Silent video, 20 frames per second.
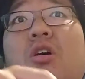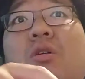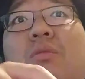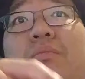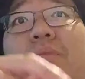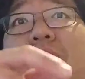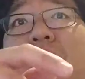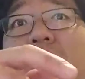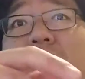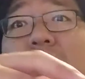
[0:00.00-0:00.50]

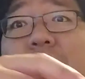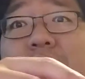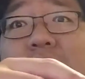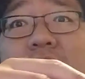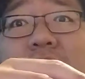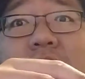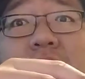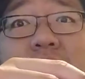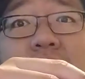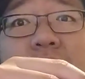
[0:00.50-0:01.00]
But
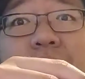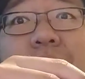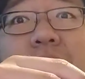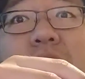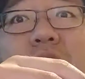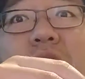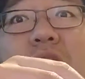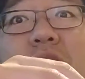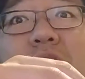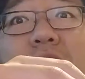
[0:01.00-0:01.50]
Lady
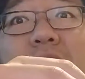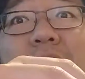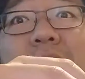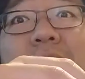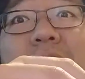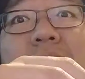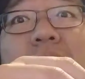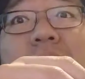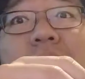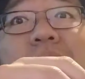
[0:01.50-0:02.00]
Debug,
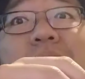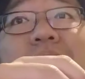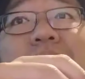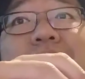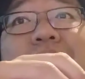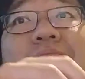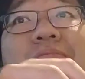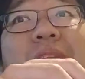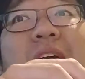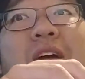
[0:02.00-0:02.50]

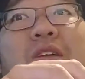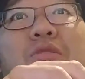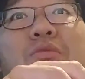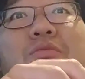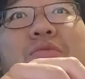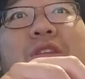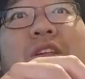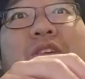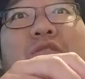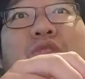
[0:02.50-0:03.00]
I
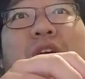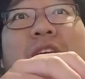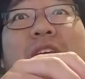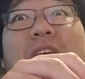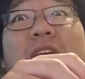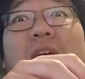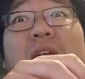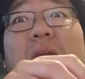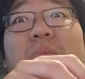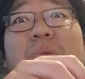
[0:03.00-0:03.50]
don't really quite
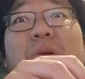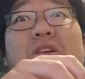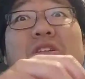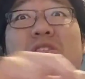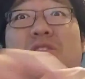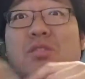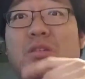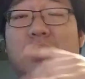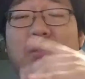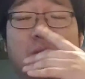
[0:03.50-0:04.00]
get it,
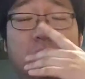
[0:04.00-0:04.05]
because